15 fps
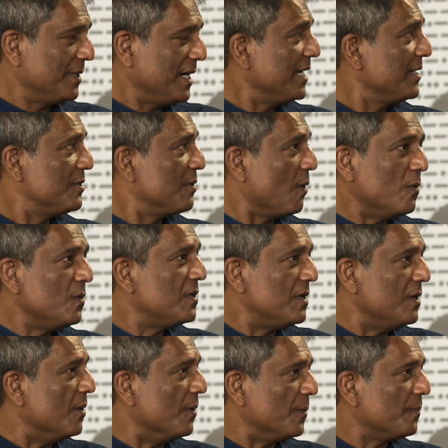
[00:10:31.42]
I don't
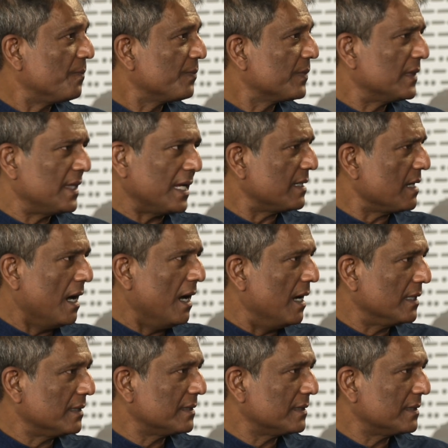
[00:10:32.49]
know that art.